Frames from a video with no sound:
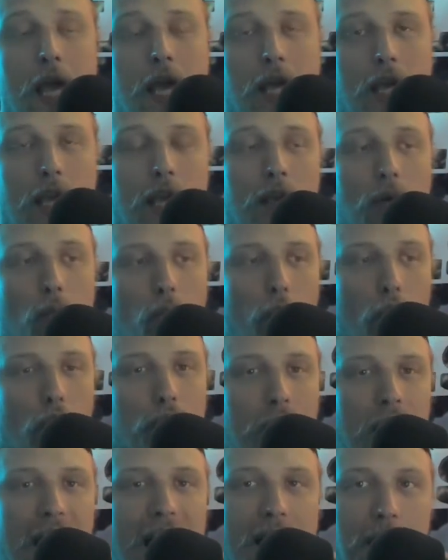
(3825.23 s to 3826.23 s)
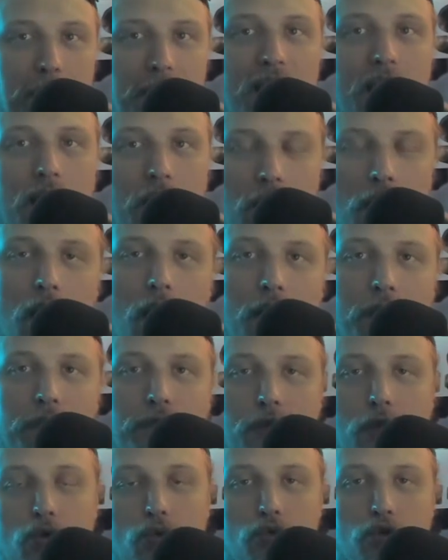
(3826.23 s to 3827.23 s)
It will not be enough
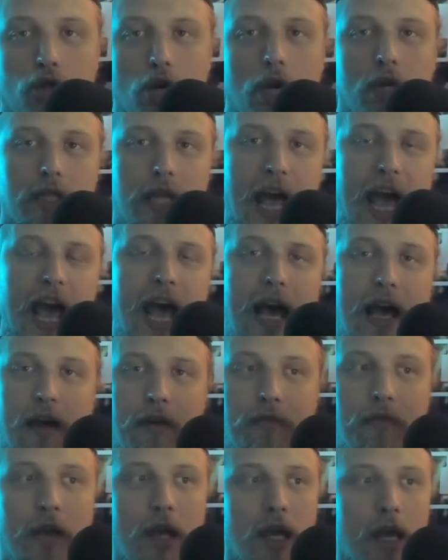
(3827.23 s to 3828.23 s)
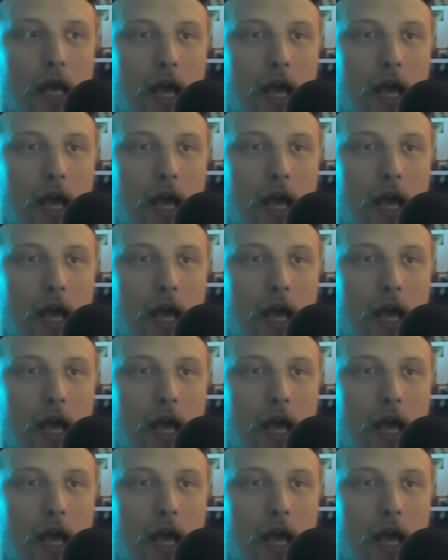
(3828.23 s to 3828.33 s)
to just have